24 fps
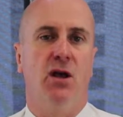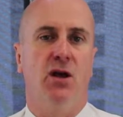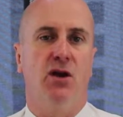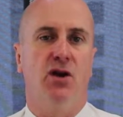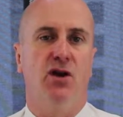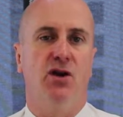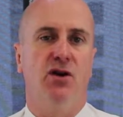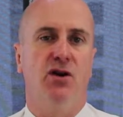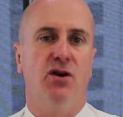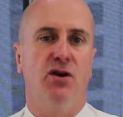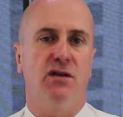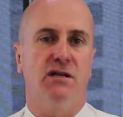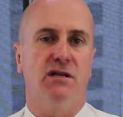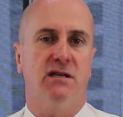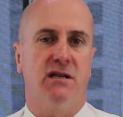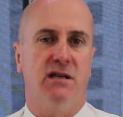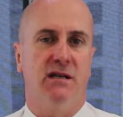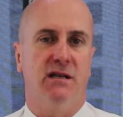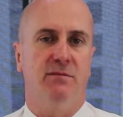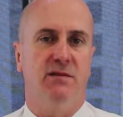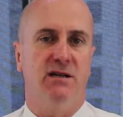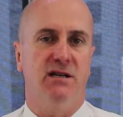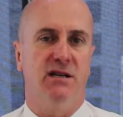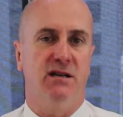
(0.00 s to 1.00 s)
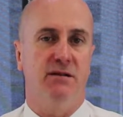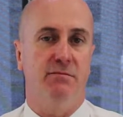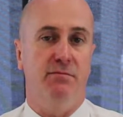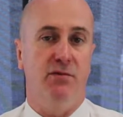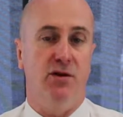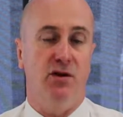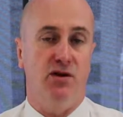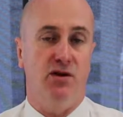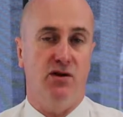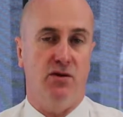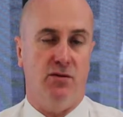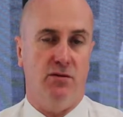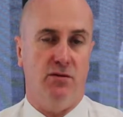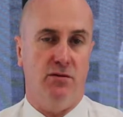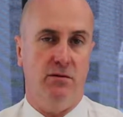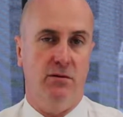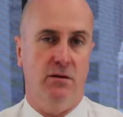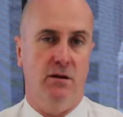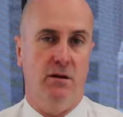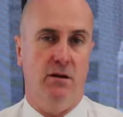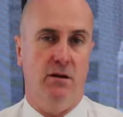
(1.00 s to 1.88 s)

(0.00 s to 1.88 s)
Qudos Mutual